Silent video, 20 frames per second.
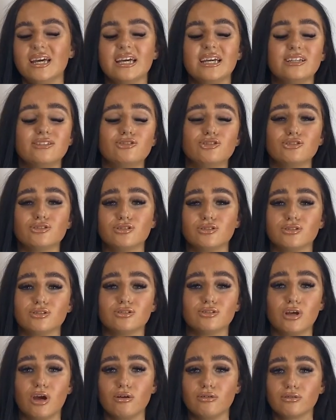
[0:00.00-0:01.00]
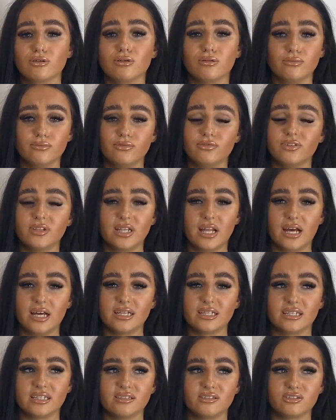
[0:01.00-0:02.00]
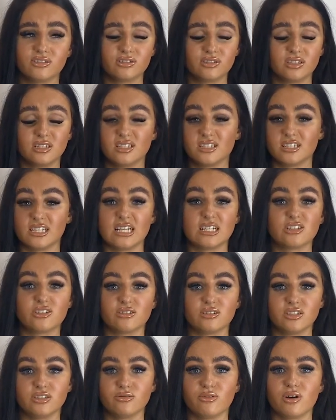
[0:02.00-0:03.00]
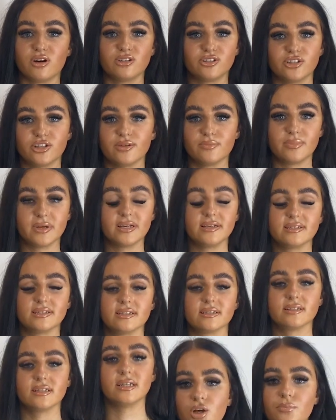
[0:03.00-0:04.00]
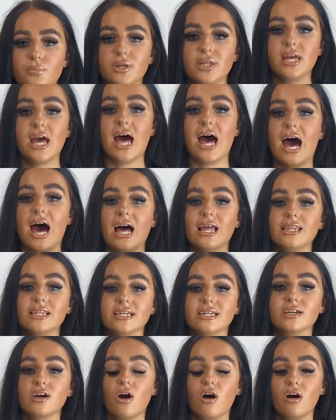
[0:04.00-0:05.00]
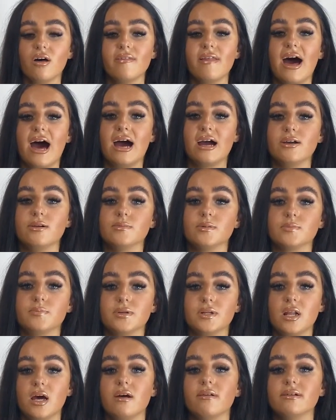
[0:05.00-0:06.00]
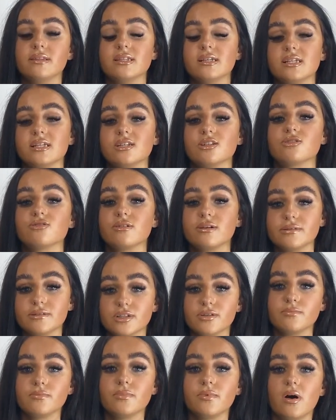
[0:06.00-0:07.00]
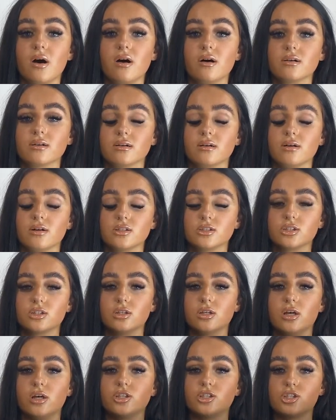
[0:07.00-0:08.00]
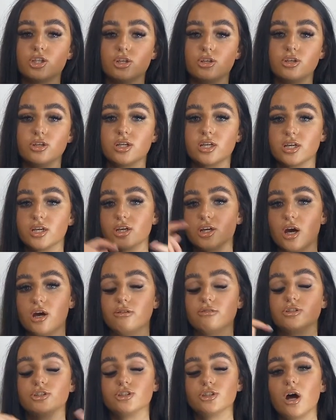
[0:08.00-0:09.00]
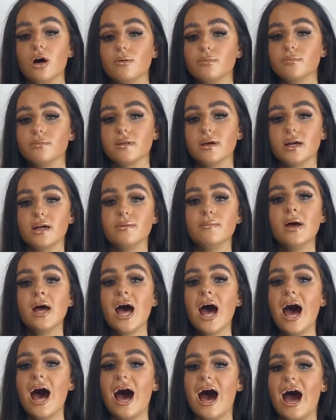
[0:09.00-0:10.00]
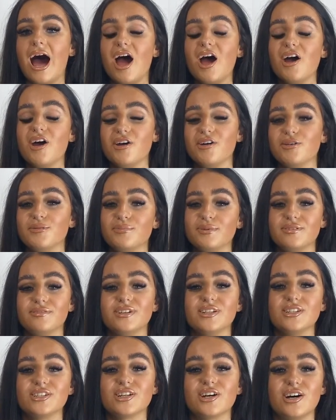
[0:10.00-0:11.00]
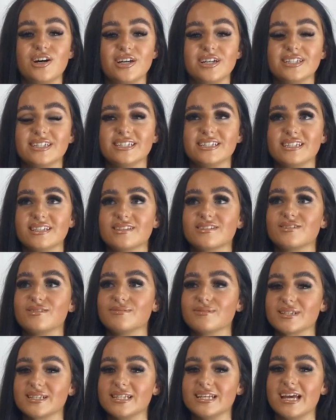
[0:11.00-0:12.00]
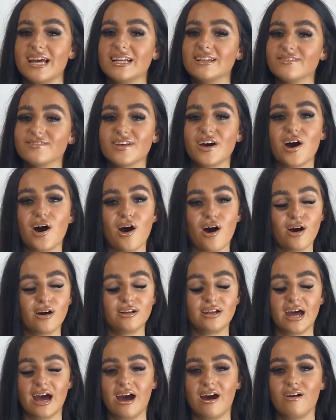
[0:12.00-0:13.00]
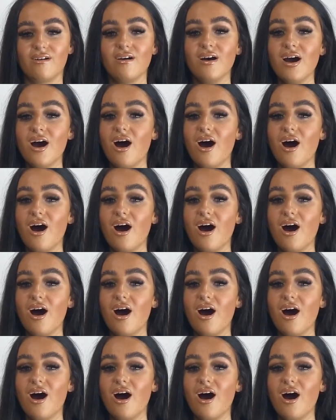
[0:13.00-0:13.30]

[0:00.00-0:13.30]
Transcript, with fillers: it's just so comfy like it's just an essential in your wardrobe basically but yeah i'll link all the items below in the description box so you can go shop them. I hope you've enjoyed. This has come to the end of the haul now.